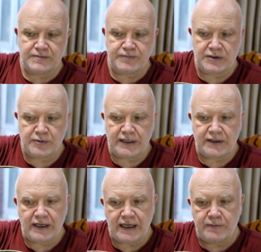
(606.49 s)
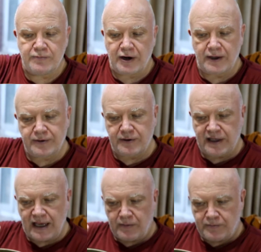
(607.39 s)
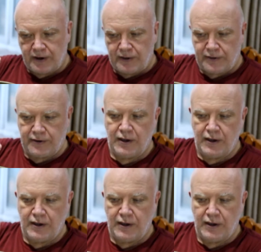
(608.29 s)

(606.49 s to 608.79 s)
between the in-breath and the out-breath.